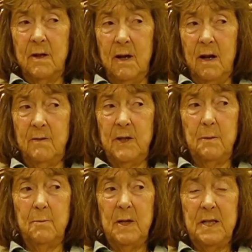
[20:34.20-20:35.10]
having
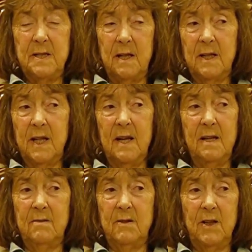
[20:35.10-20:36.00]
a maze
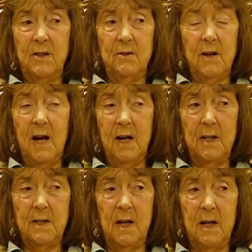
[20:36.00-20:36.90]
again,
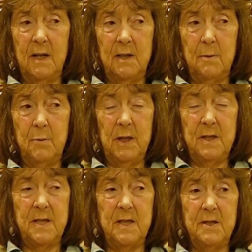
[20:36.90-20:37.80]
high
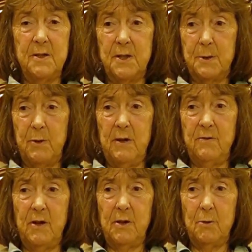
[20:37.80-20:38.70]
ability to spread
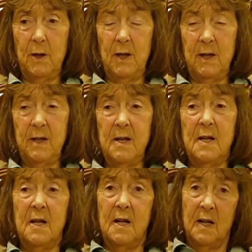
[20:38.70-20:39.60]
very thin, and
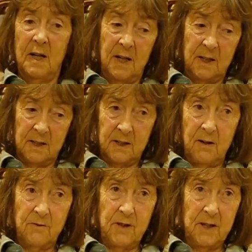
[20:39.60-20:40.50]

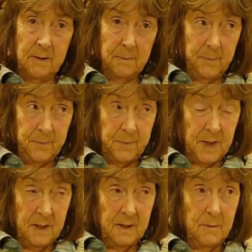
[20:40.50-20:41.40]
covering
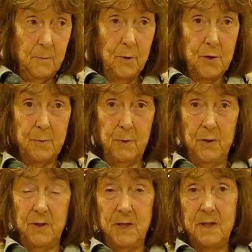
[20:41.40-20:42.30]
water
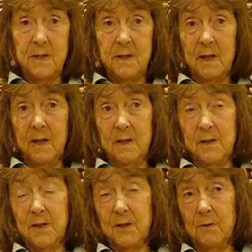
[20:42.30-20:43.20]
bodies,
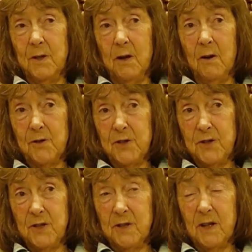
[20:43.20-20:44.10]
so the
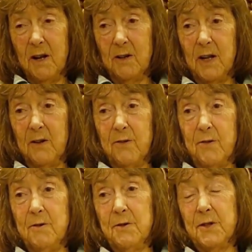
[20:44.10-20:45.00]
oxygen can't get
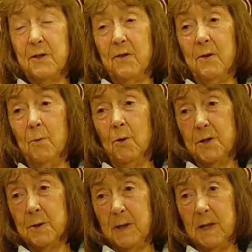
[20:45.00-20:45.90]
through, so the
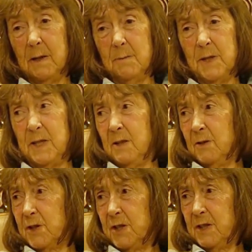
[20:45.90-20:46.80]
water becomes
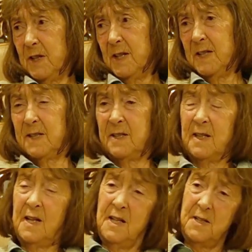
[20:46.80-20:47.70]
deoxygenated,
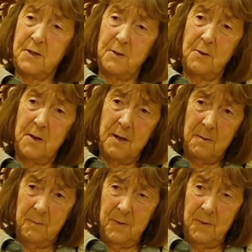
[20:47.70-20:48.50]
so the